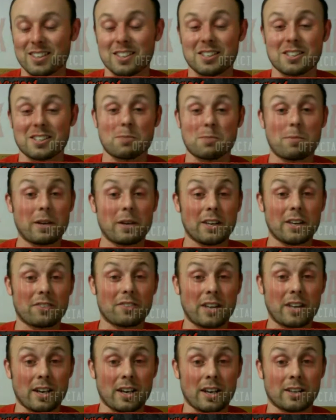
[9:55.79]
Speaking of
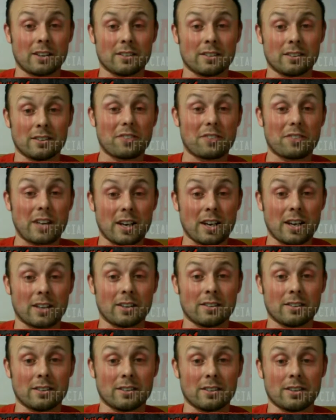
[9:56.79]
Kane,
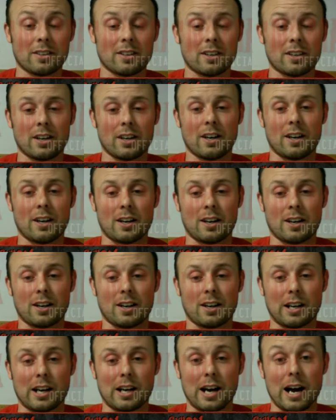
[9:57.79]

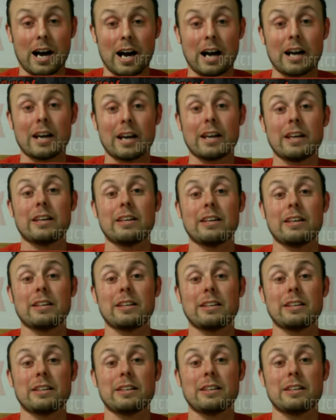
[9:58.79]

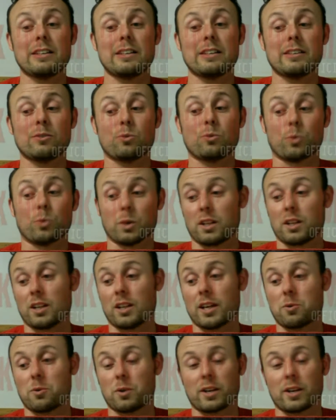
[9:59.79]
I really
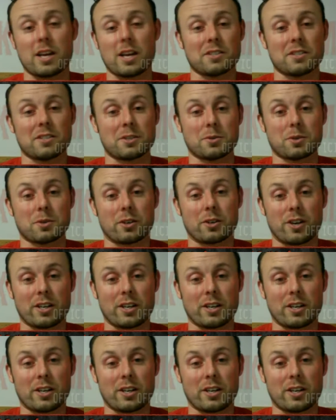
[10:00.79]
like what Kane's doing right